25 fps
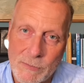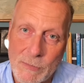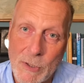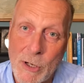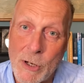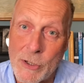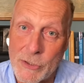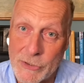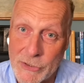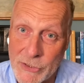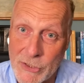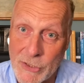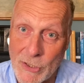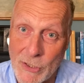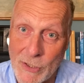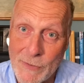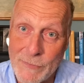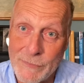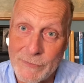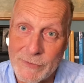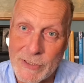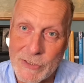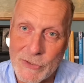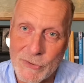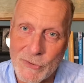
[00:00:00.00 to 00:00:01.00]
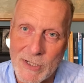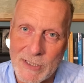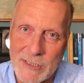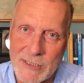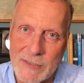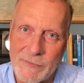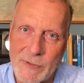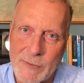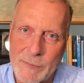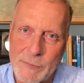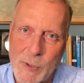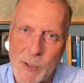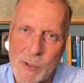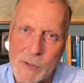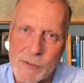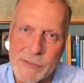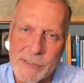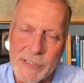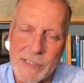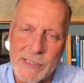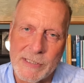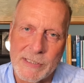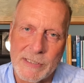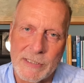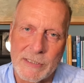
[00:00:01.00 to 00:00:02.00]
urge surf destructive
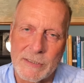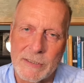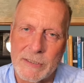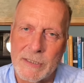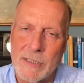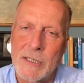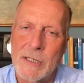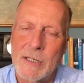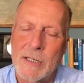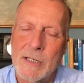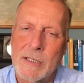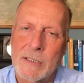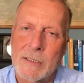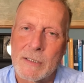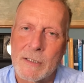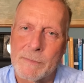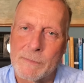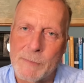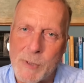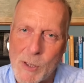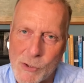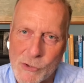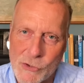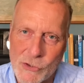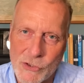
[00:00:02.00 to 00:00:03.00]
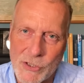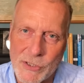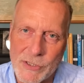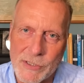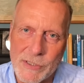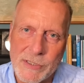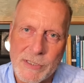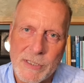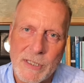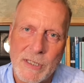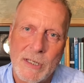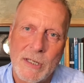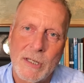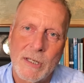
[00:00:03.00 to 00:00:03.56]
impulses and compulsions,